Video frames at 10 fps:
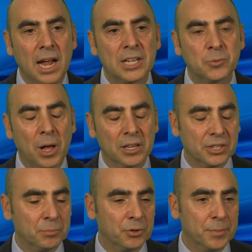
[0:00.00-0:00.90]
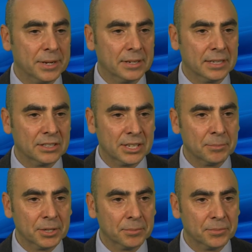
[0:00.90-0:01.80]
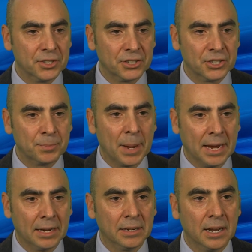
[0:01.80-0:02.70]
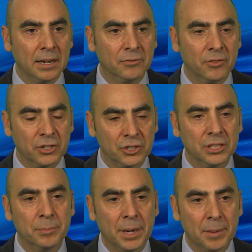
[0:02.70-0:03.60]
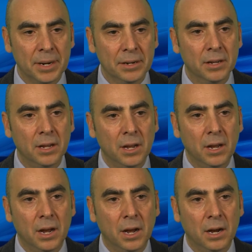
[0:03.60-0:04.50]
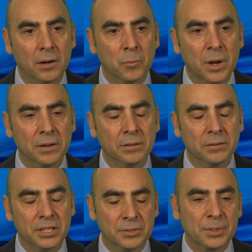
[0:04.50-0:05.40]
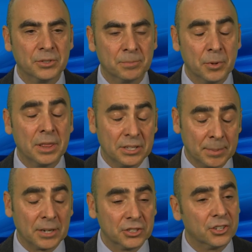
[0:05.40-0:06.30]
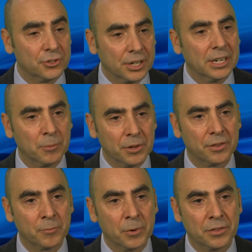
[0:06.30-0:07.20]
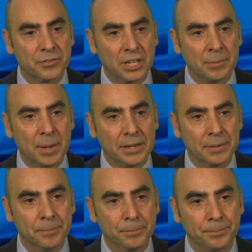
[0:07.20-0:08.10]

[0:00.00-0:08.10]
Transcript: as well as improvement in symptoms such as pain and functional impairment uh, when, these, when these patients are treated with, with selumetinib.